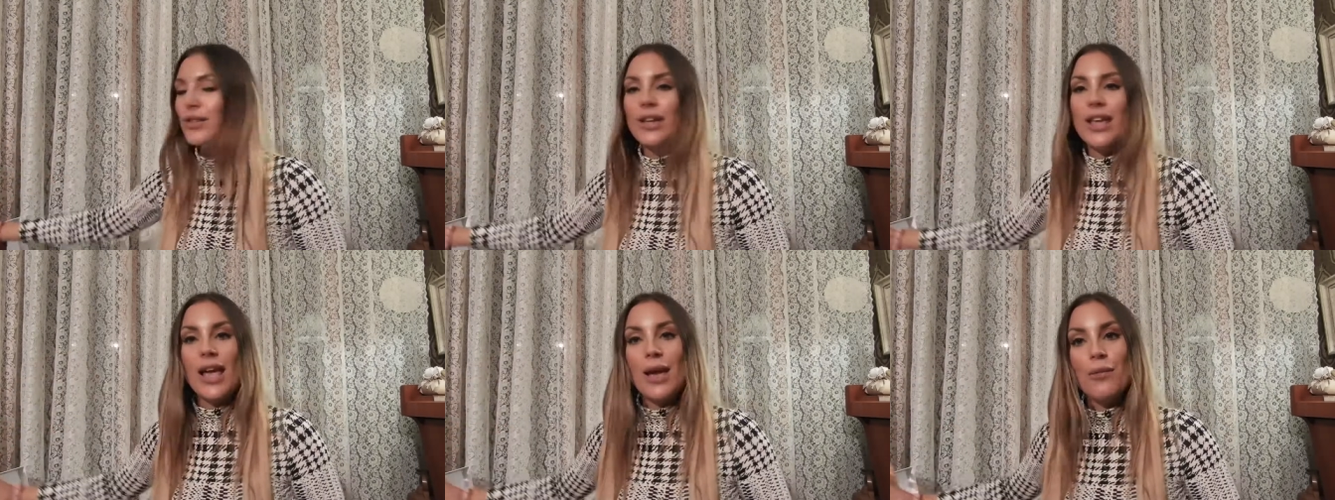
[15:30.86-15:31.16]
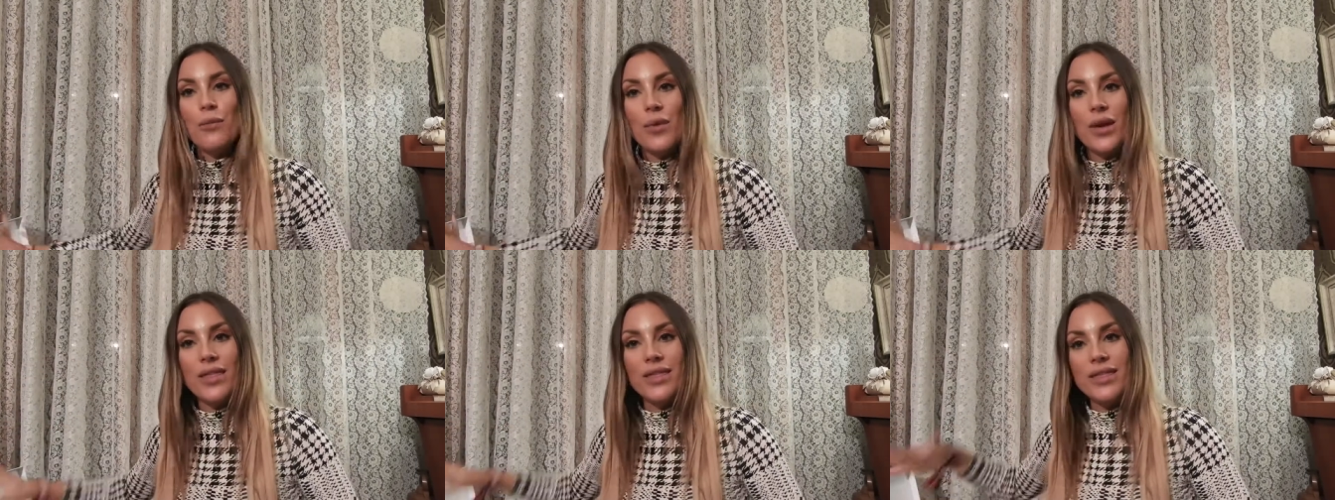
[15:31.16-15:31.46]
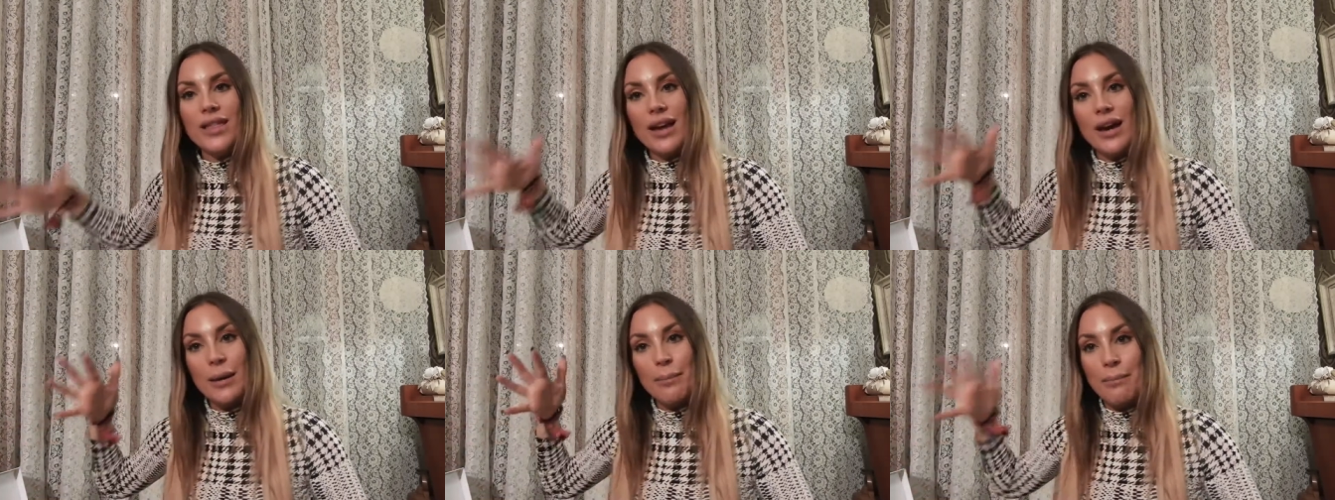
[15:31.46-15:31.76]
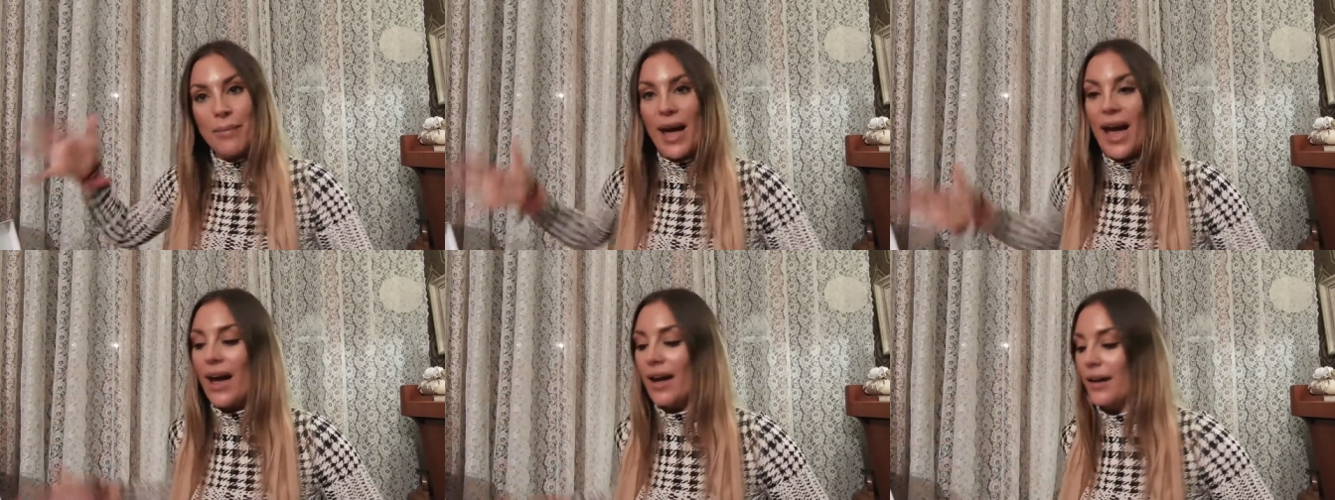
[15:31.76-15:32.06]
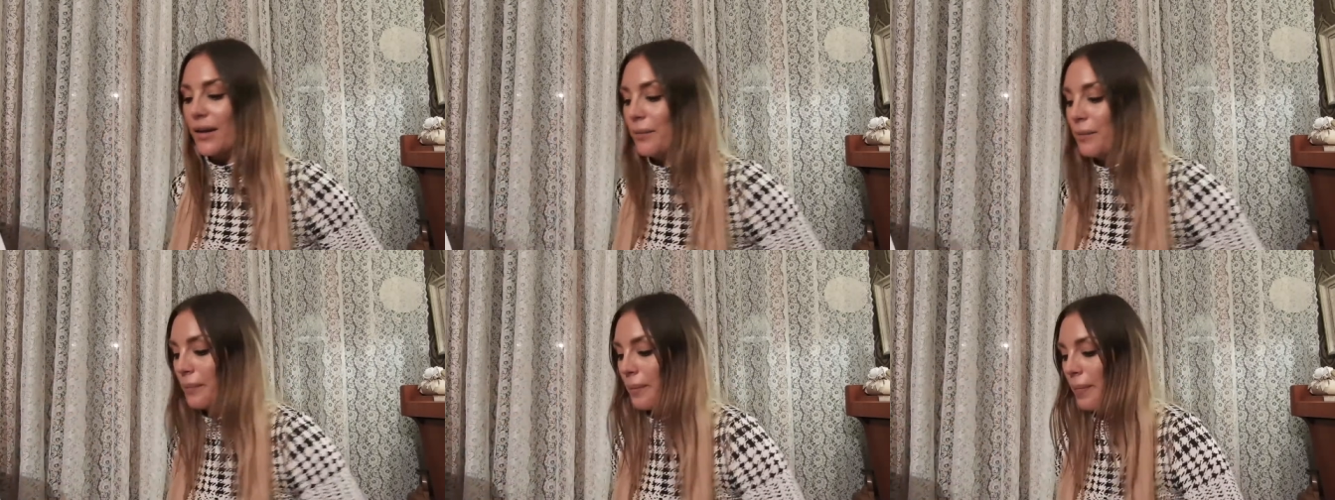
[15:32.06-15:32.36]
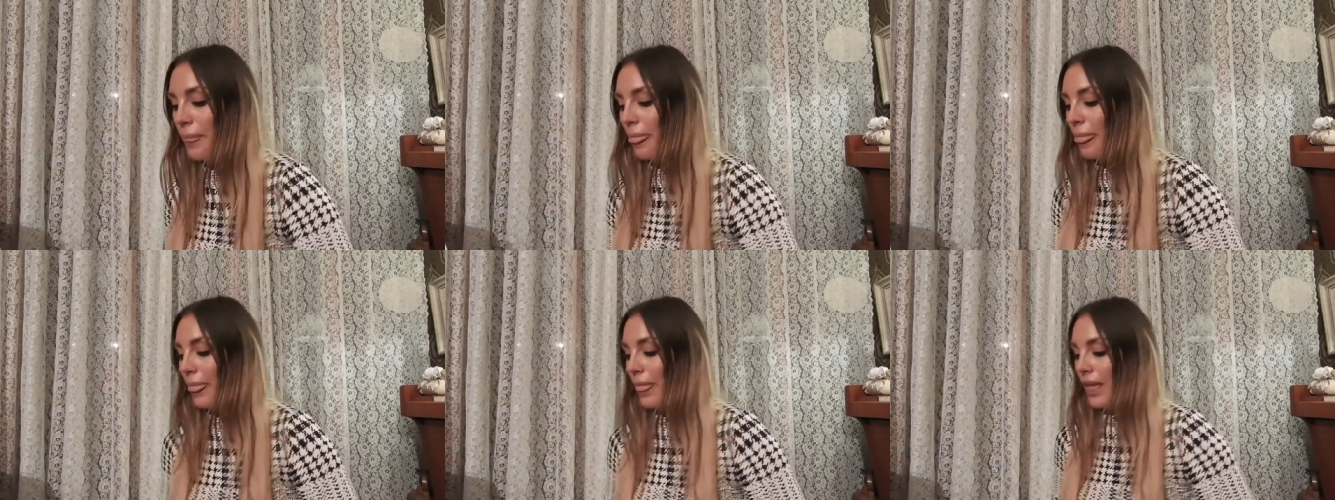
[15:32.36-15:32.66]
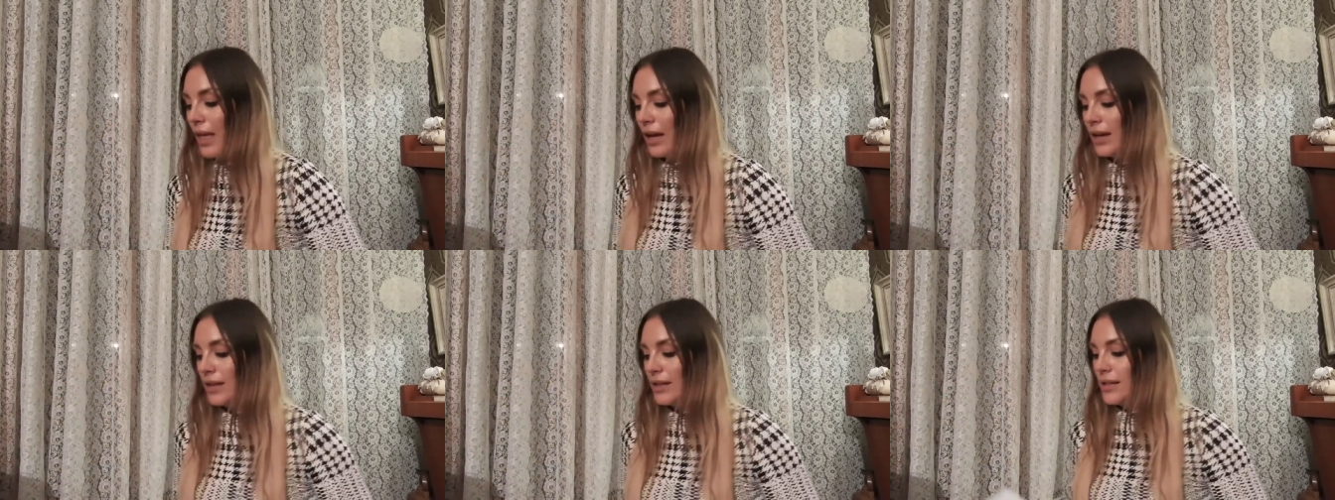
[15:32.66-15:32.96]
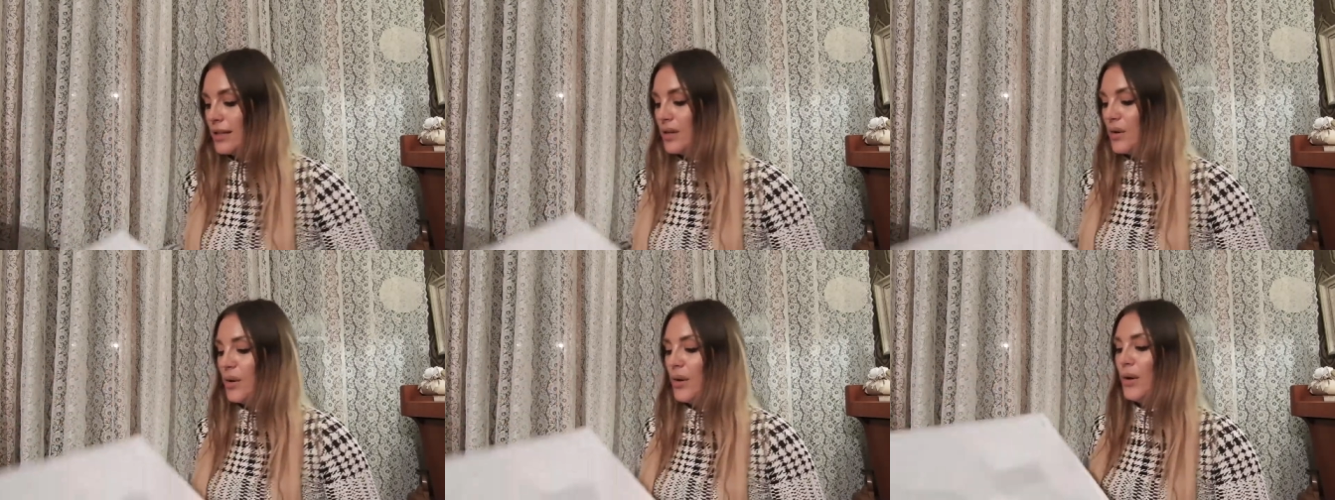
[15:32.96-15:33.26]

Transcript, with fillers: also came with the bag. So